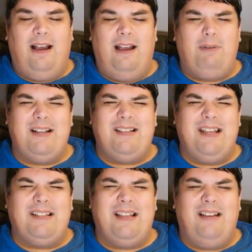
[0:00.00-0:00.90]
i want to say
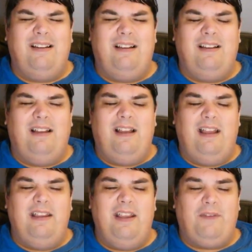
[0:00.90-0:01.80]
it's
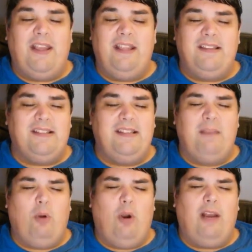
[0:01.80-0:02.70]
if I get this
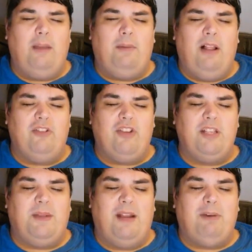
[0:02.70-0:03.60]
name wrong, I
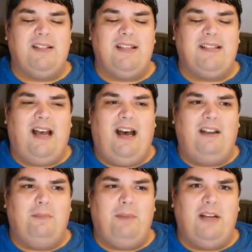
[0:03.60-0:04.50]
apologize, but I want to say it's
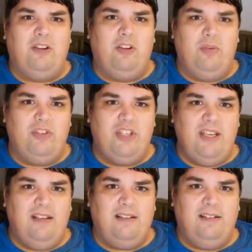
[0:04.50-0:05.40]

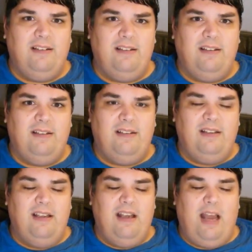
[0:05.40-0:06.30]
Anamanaguchi.
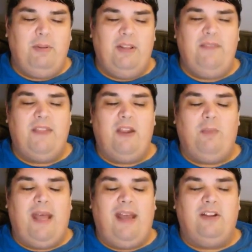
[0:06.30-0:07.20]
I believe they're
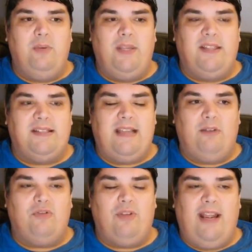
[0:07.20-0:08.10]
back doing the
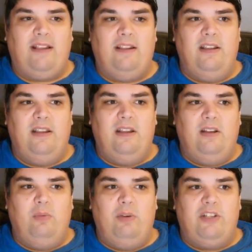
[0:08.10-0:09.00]
soundtrack,
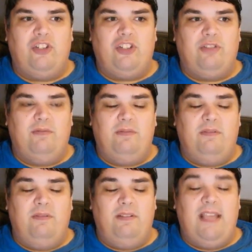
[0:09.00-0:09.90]
which,
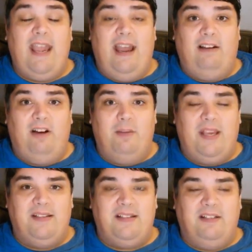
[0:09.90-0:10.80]
yeah,
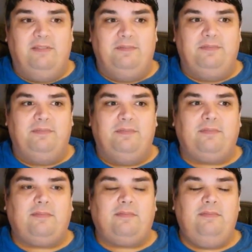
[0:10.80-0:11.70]
amazing.
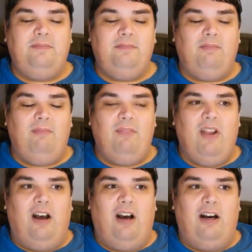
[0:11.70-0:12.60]

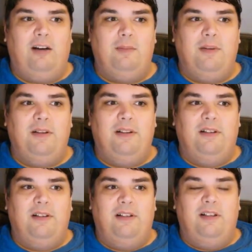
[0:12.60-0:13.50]
Um,
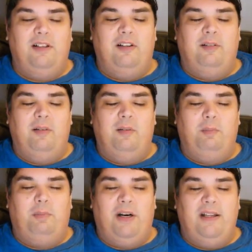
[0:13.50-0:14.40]

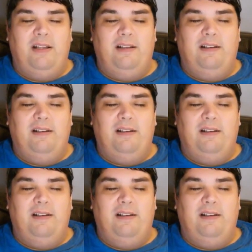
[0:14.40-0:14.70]
but